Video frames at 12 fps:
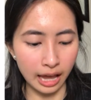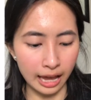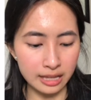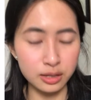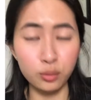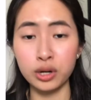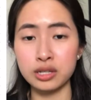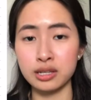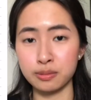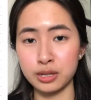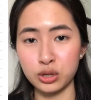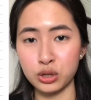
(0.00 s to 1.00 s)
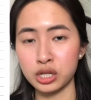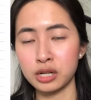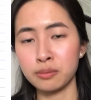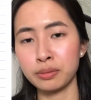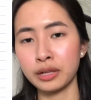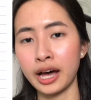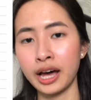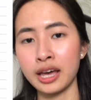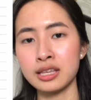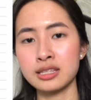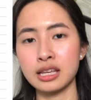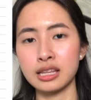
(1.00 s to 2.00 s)
as the word substitution
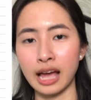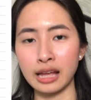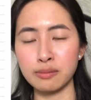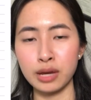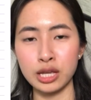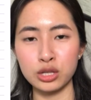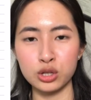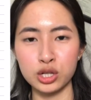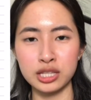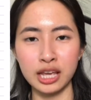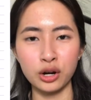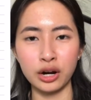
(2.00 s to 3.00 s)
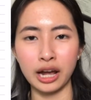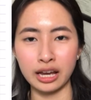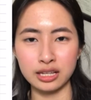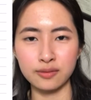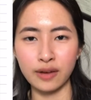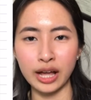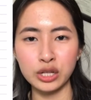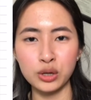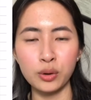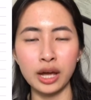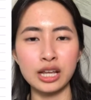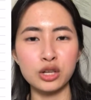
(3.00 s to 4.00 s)
implies, that means you just take your x
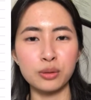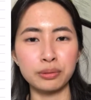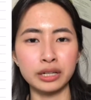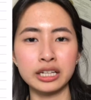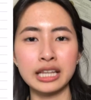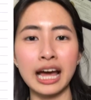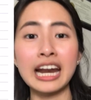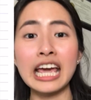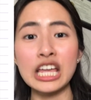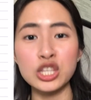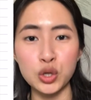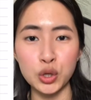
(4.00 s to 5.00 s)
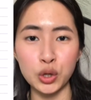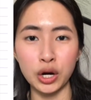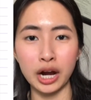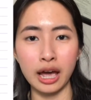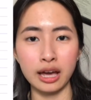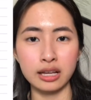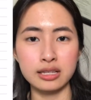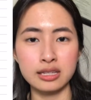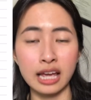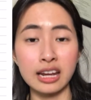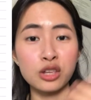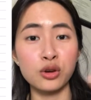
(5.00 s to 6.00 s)
value and then you plug that into your x
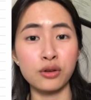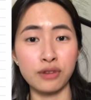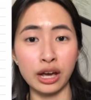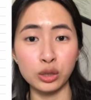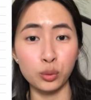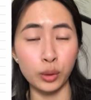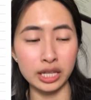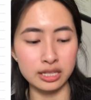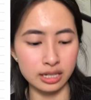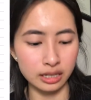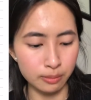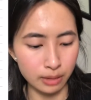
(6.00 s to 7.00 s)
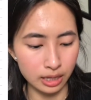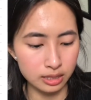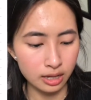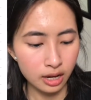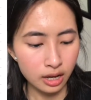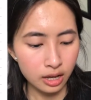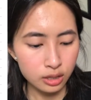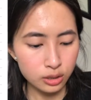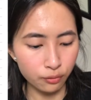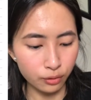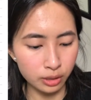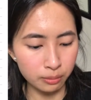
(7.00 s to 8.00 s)
and then you evaluate the limit.
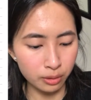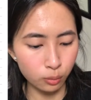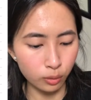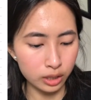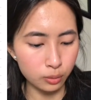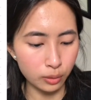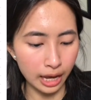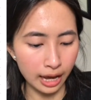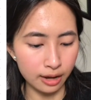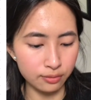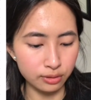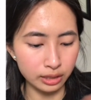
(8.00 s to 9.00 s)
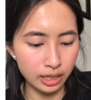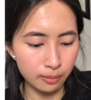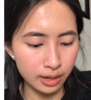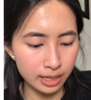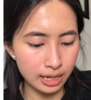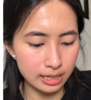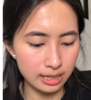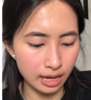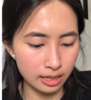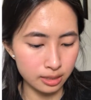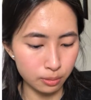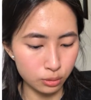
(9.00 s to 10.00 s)
So for number 1, we have limit as
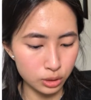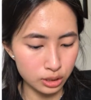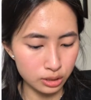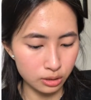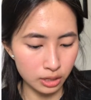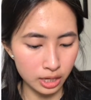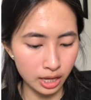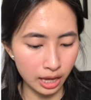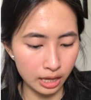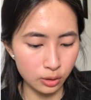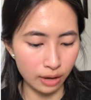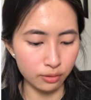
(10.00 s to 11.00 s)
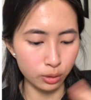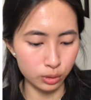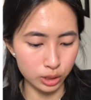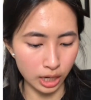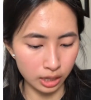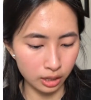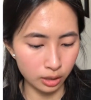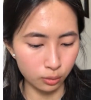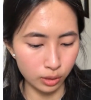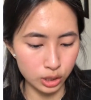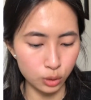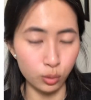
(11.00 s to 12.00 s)
x approaches 3 and you have a quadratic
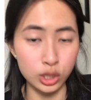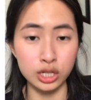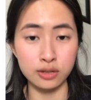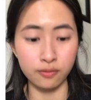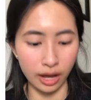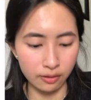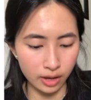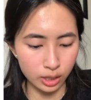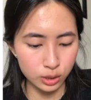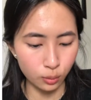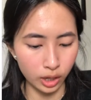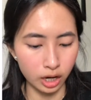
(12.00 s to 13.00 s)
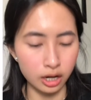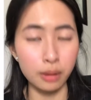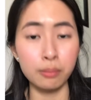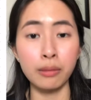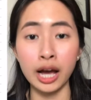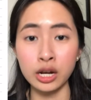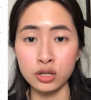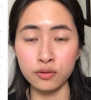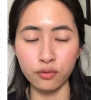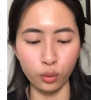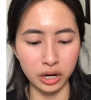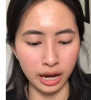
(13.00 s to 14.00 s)
equation which is 5x squared minus
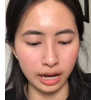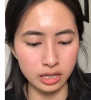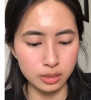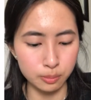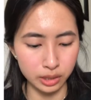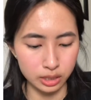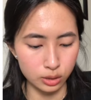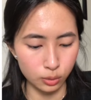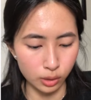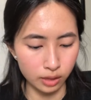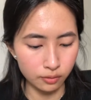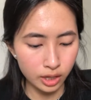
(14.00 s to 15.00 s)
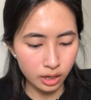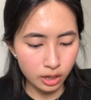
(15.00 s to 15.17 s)
4x plus 12.